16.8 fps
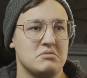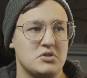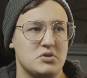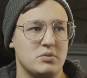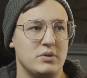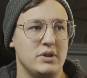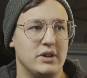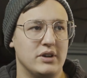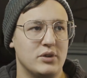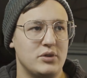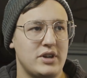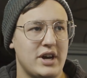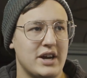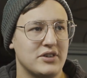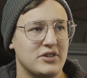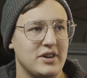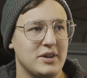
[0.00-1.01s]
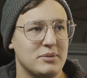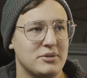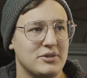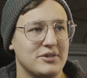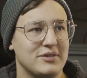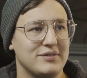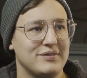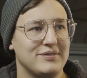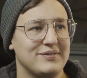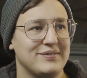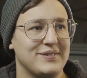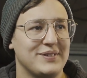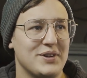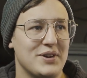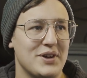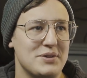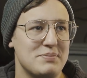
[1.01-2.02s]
Sweet. No tax stamps on the